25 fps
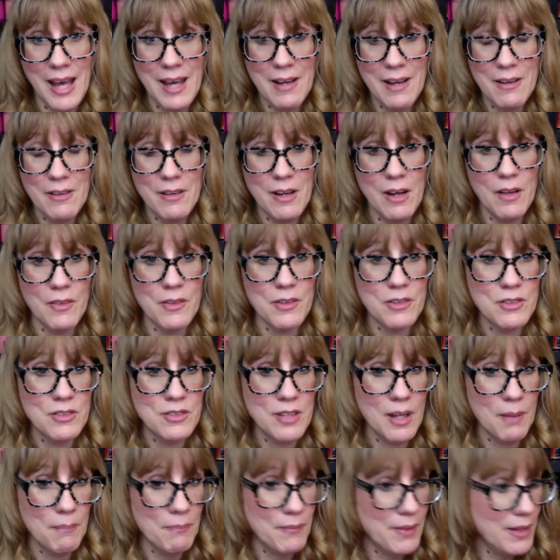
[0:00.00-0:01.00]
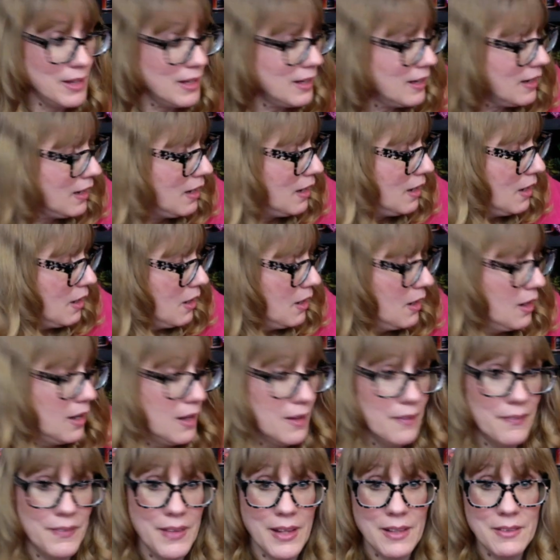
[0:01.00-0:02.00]
I don't know. There's something
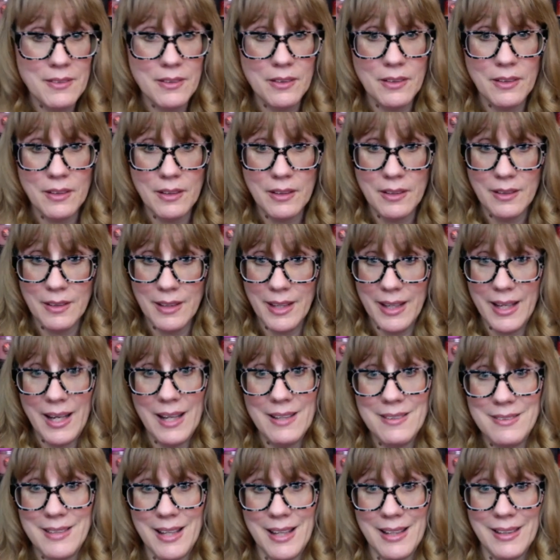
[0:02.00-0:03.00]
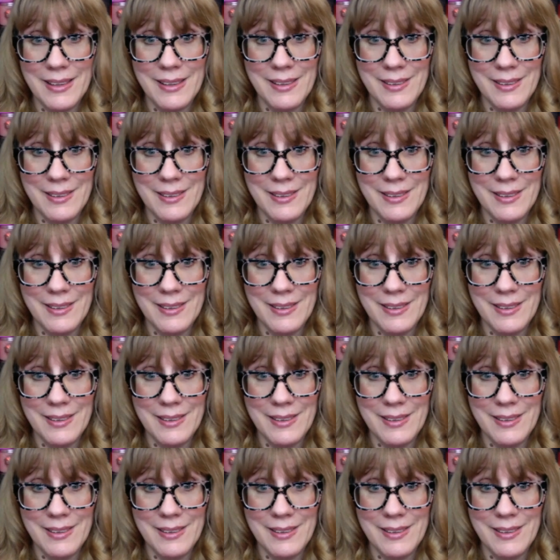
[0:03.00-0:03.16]
that's a like I said.